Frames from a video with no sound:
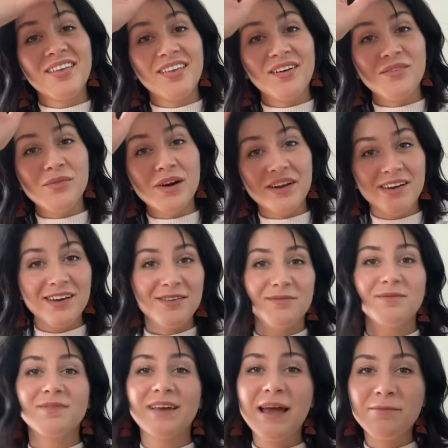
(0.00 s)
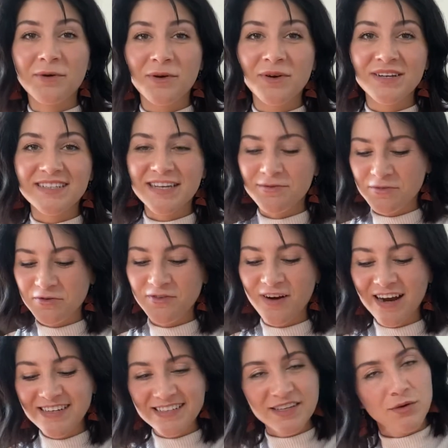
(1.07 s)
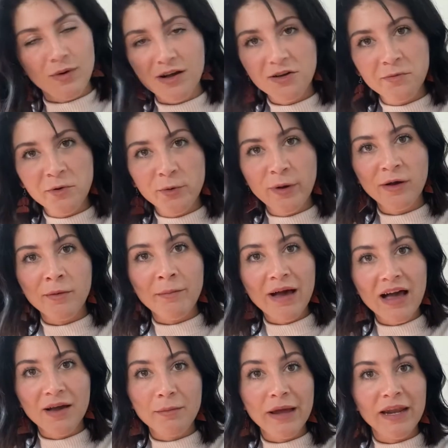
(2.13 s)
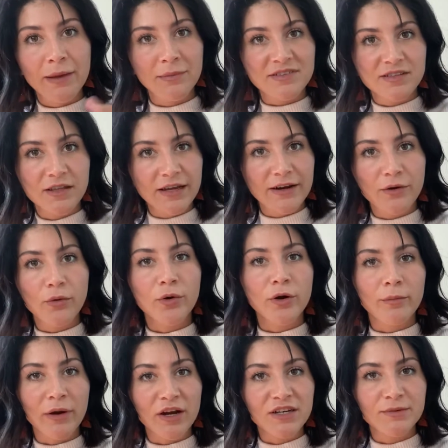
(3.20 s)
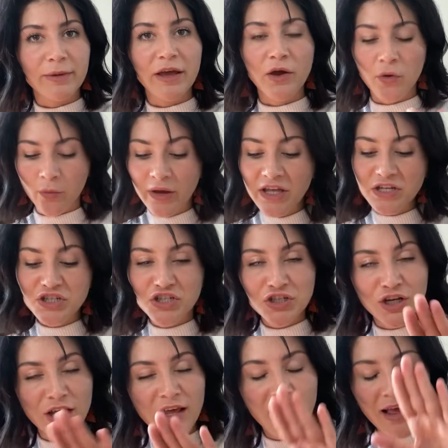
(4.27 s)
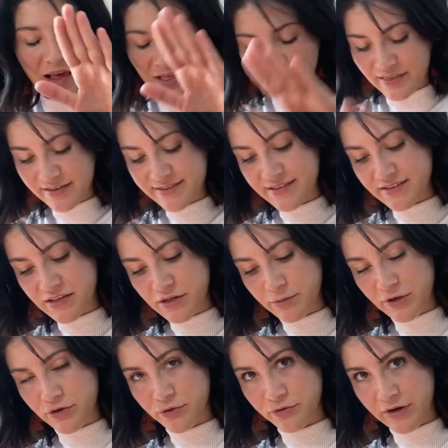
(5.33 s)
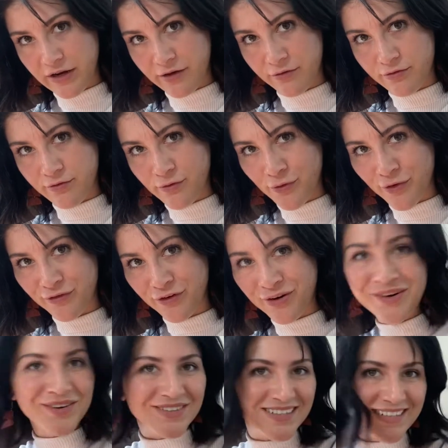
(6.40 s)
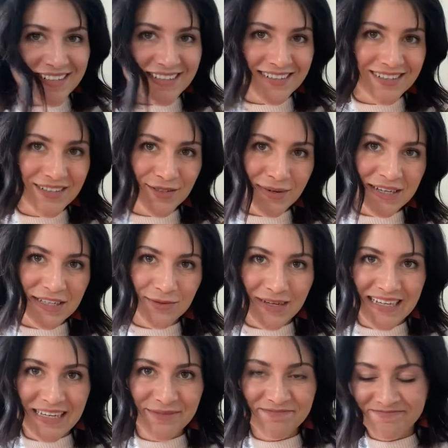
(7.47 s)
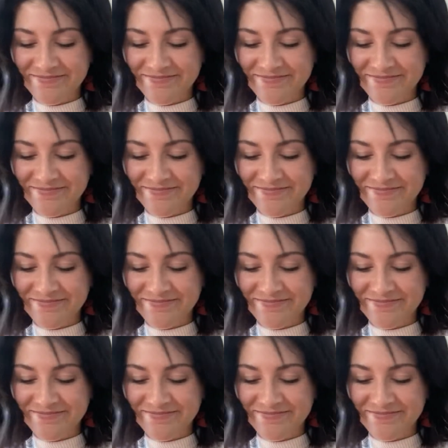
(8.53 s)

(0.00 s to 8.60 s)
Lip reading: What up, Capricorn, Sun, Moon, Rising? Welcome or welcome back. My name is Claire, or Marked by a Witch. This is going to be your reading for Virgo season 2020.